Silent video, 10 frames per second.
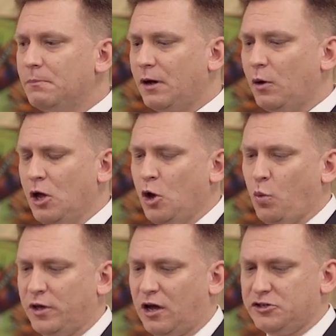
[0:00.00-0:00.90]
But
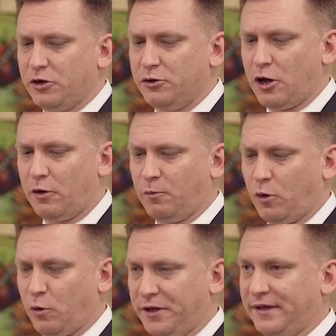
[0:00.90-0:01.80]
we also know, the
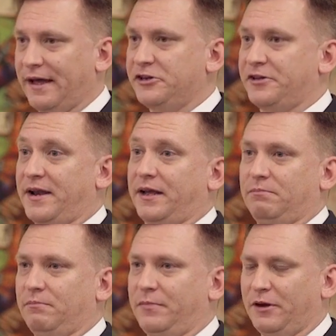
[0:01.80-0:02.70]
more we're looking at genetic
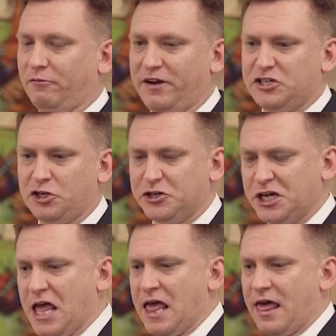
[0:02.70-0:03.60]
research,
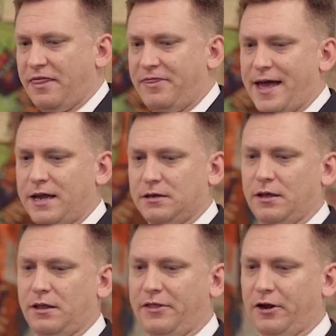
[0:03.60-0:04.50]
that
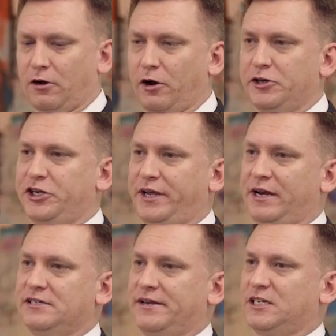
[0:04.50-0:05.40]
there are
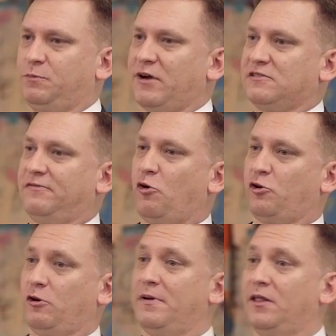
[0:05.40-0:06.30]
genes that express
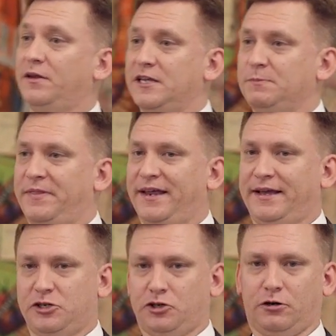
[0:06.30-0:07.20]
vulnerabilities but then
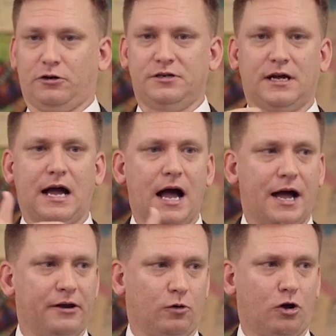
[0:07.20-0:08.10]
get turned
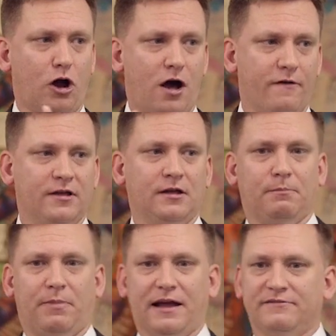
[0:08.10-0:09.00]
on or off
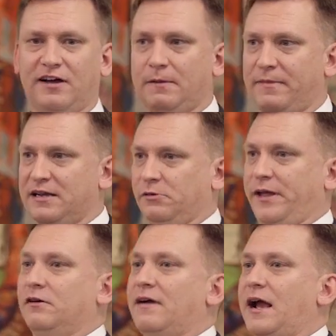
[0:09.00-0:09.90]
by environmental
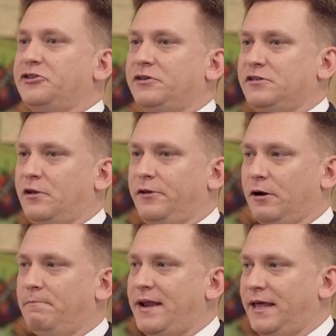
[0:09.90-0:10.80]
interactions. So there
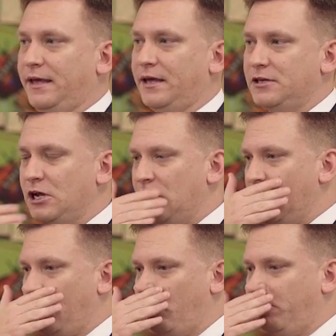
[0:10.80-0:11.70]
are many kids
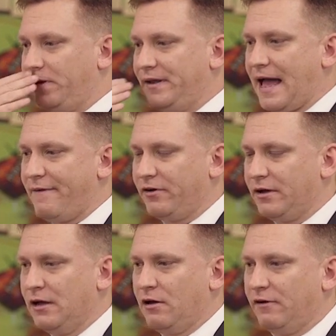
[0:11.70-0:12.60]
who really have
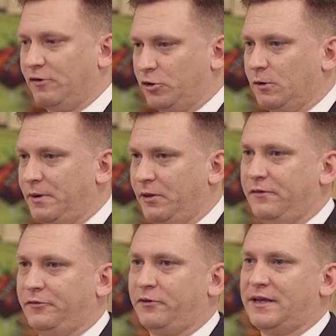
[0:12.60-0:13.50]
a
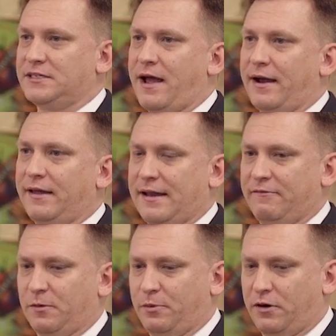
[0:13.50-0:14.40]
vulnerability for anxiety, and
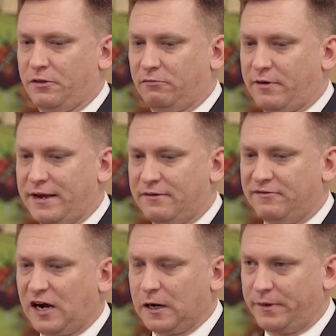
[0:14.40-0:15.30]
if they're put in the right
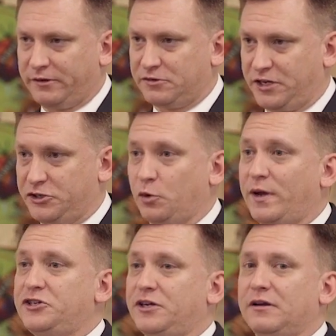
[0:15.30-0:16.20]
environmental
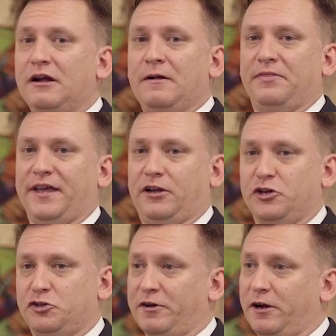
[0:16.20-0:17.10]
situation that
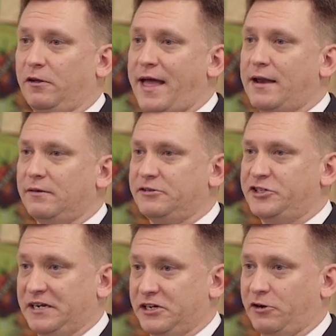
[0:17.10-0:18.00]
could trigger that
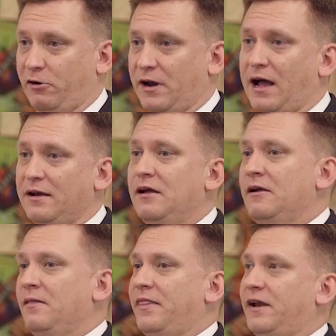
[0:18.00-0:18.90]
gene to turn on,
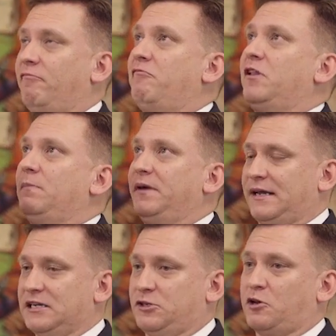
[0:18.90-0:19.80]
then it really
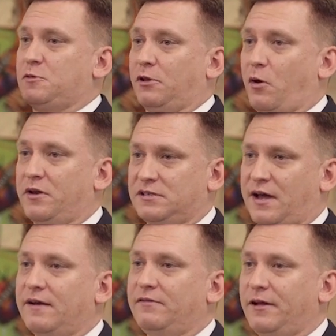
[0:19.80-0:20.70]
begins to explode
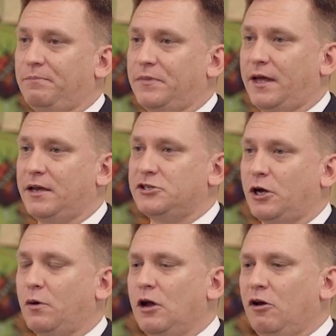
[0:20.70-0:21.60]
inside of them. And
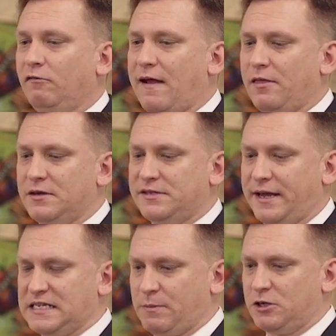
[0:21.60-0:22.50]
so rather than
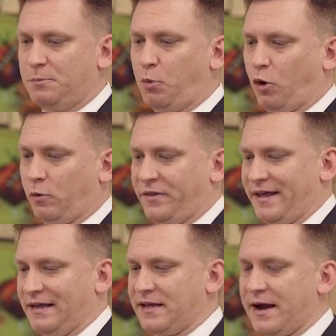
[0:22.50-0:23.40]
saying someone is born with an
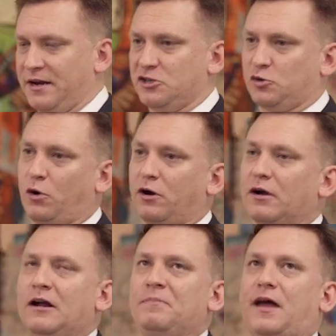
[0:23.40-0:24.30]
anxiety
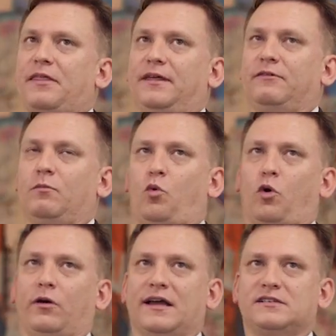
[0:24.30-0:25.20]
disorder, I think of it
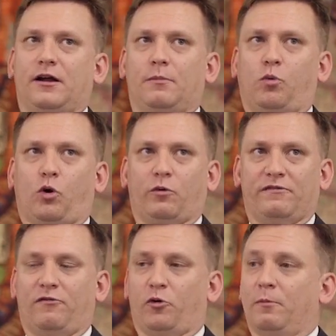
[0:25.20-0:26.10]
more as they are born with a
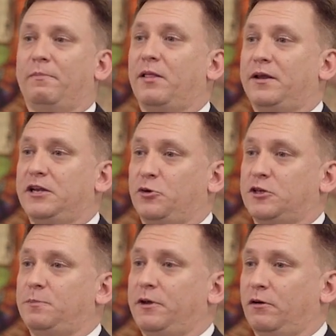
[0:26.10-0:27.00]
vulnerability to
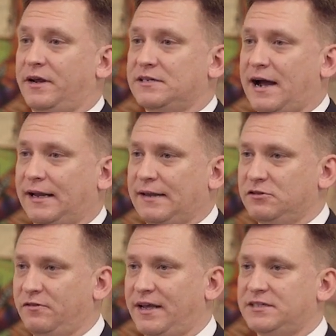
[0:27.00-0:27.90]
experience high
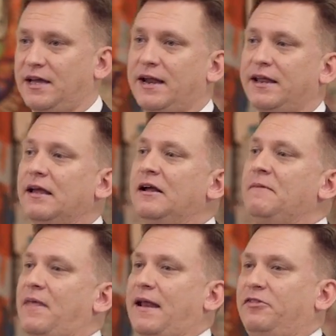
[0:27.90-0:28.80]
levels of anxiety.
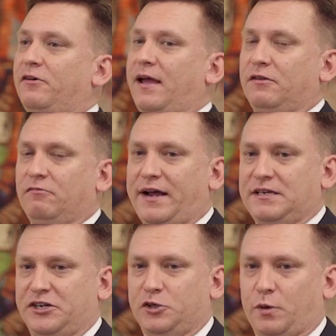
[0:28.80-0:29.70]
And if they're in the
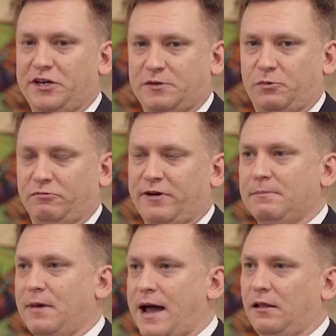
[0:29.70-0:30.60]
right situation with the
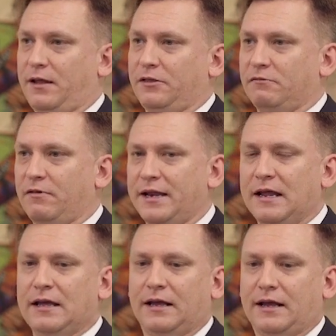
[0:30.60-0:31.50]
right modeling and the right
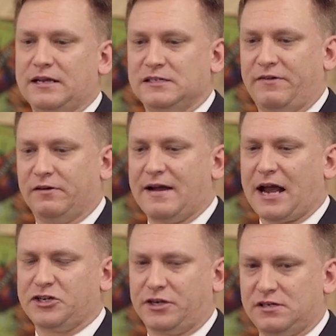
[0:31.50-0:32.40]
kinds of
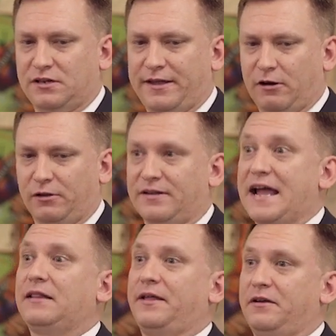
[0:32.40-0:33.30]
interactions, then they're
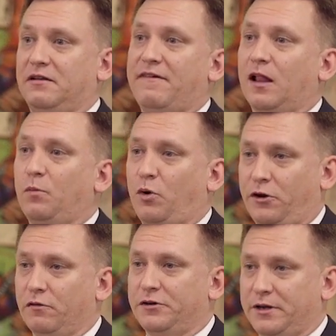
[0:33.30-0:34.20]
likely to develop one
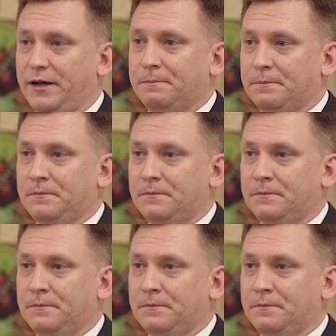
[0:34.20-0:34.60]
over time.